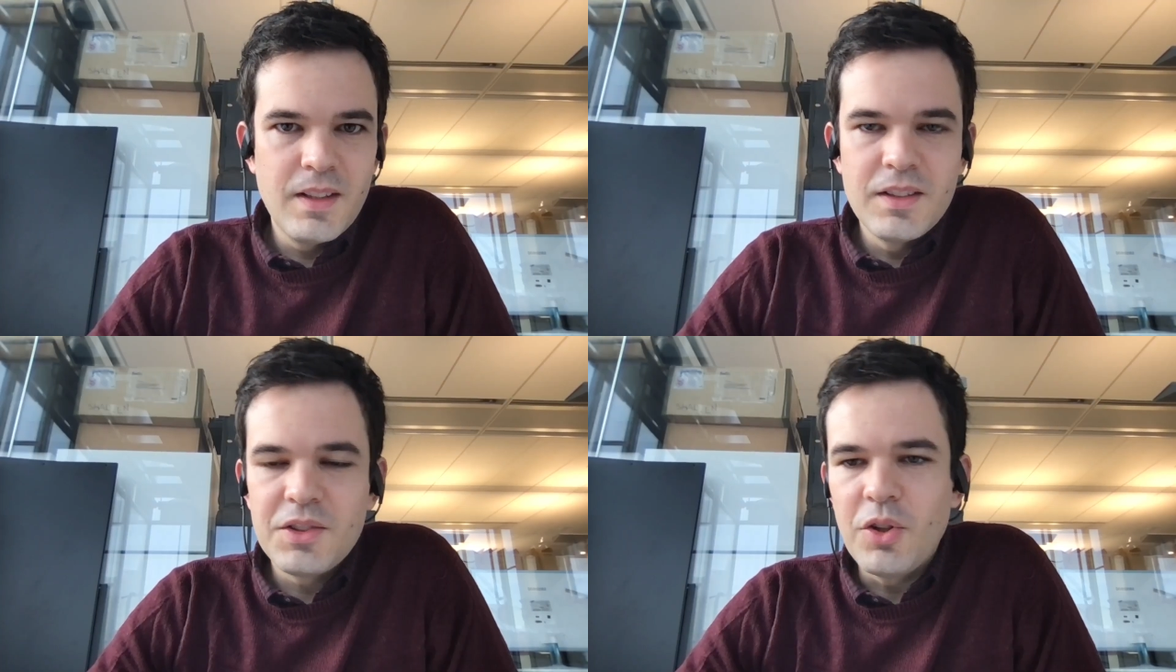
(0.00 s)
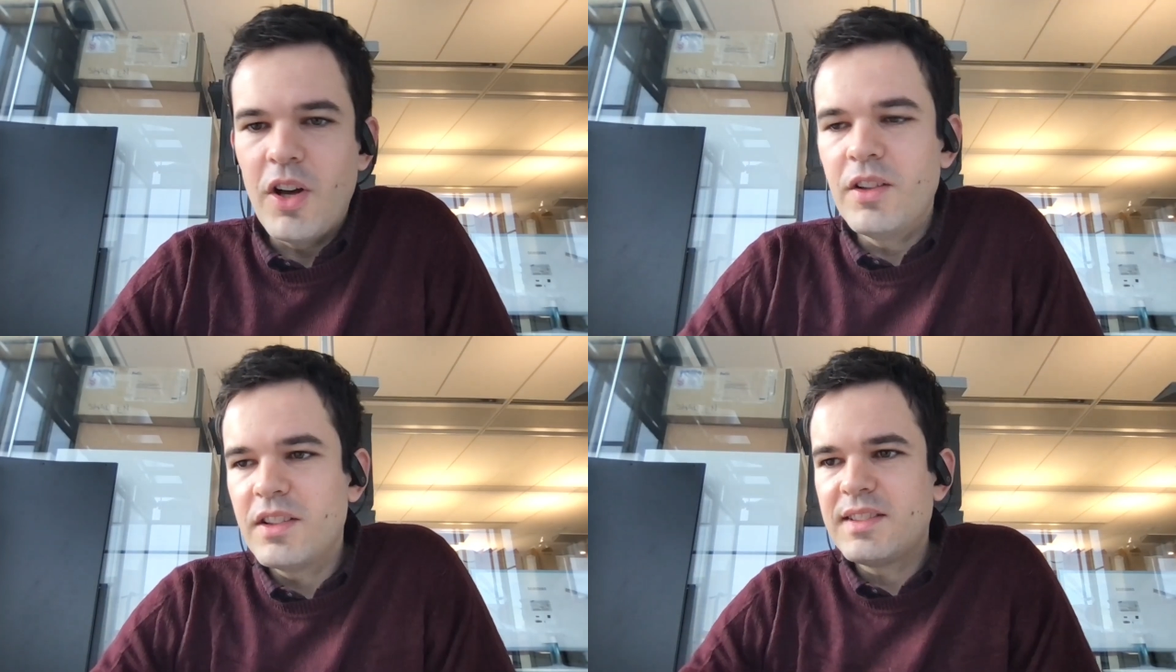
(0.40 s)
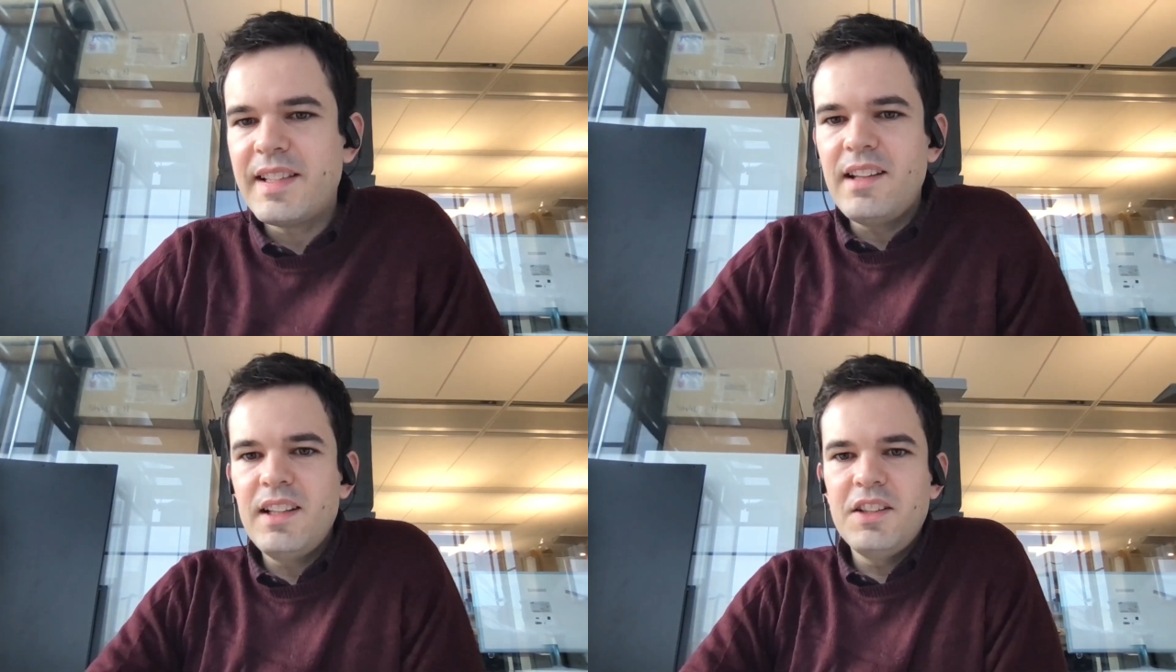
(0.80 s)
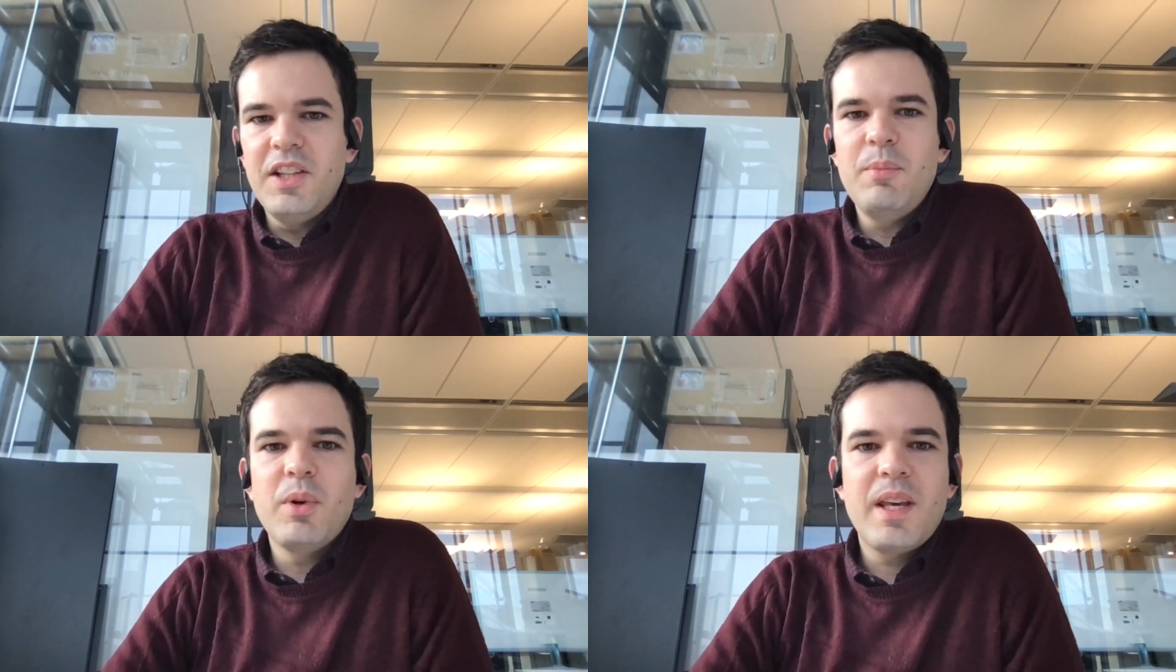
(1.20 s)
So understanding the
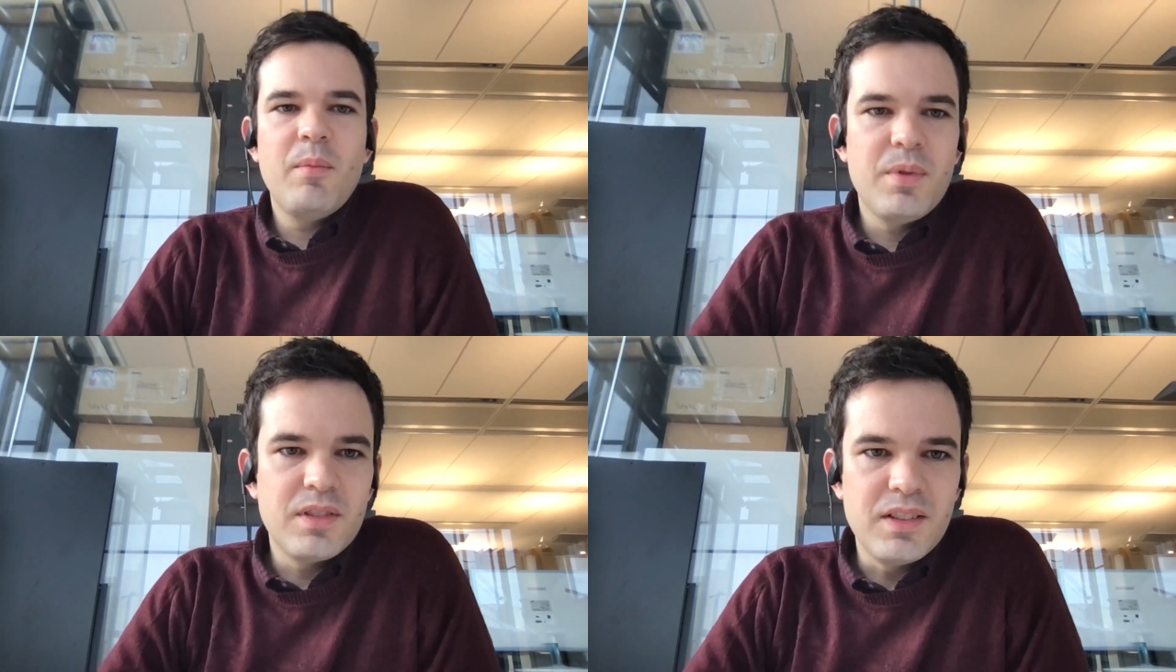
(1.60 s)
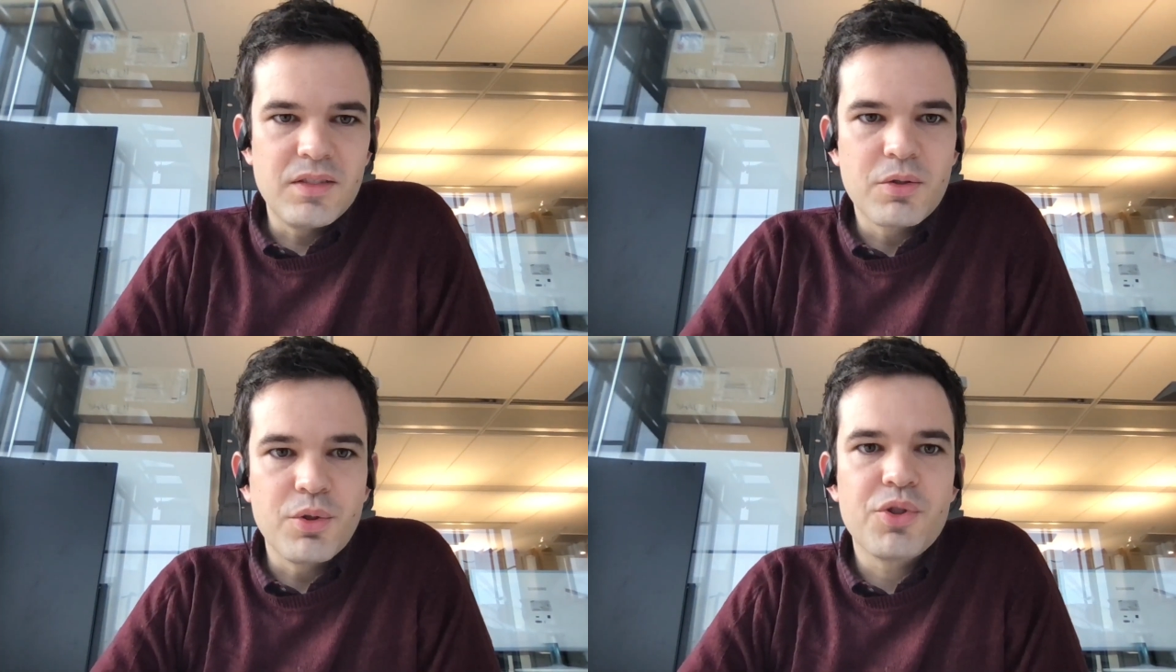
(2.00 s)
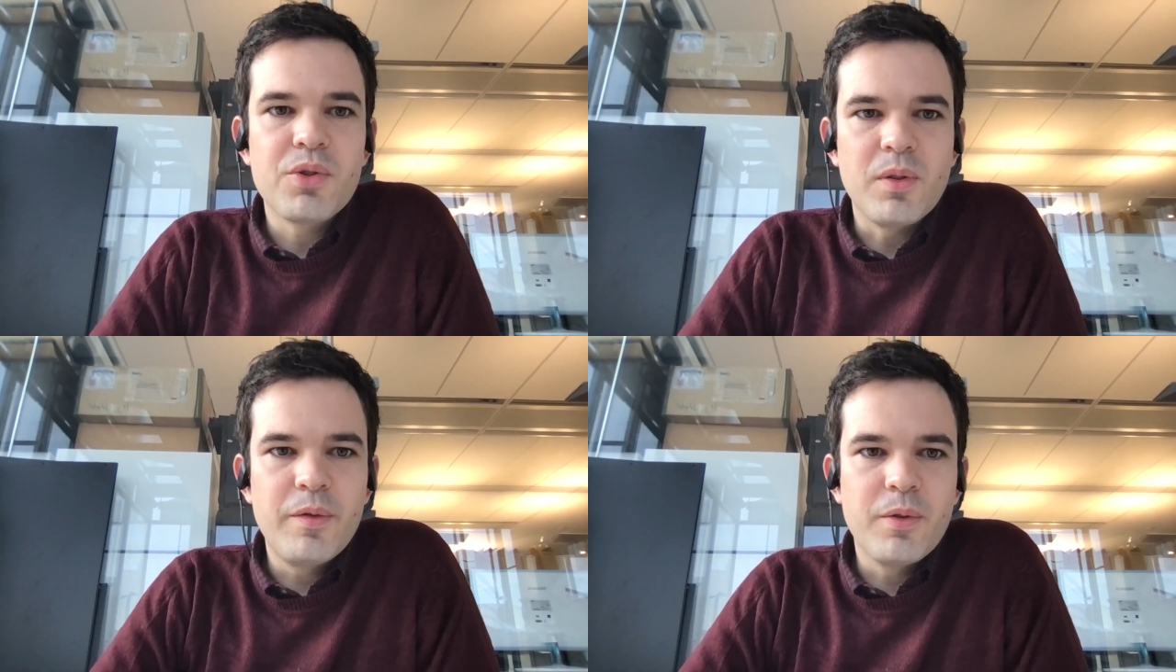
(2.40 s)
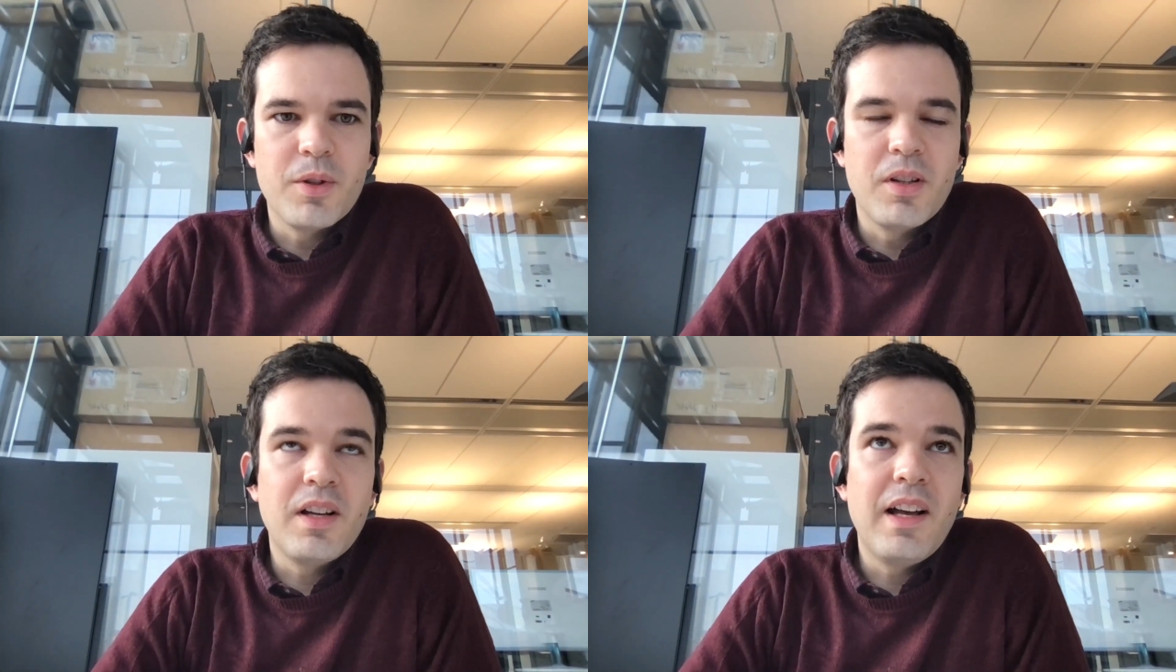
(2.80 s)
hippocampus is crucial
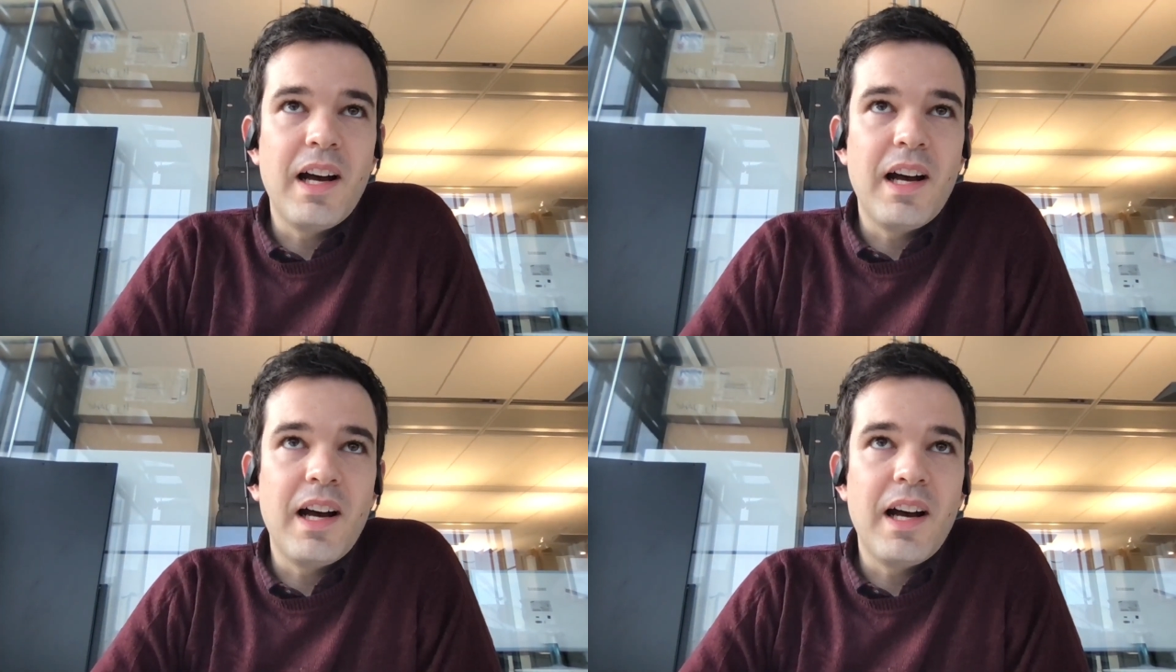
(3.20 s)
for